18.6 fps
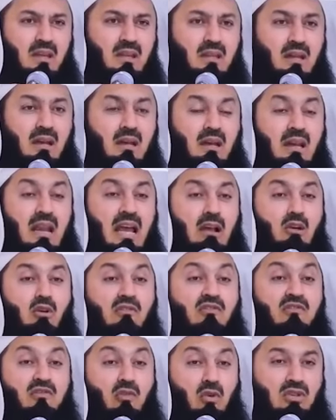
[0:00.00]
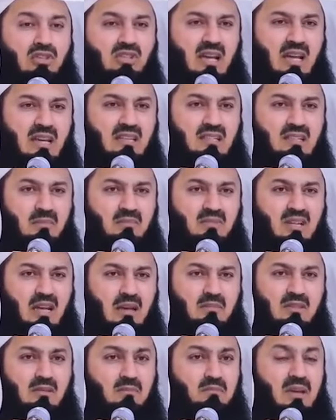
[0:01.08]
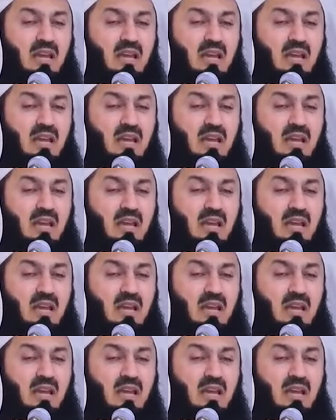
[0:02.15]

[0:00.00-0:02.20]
their lack of foresight sometimes.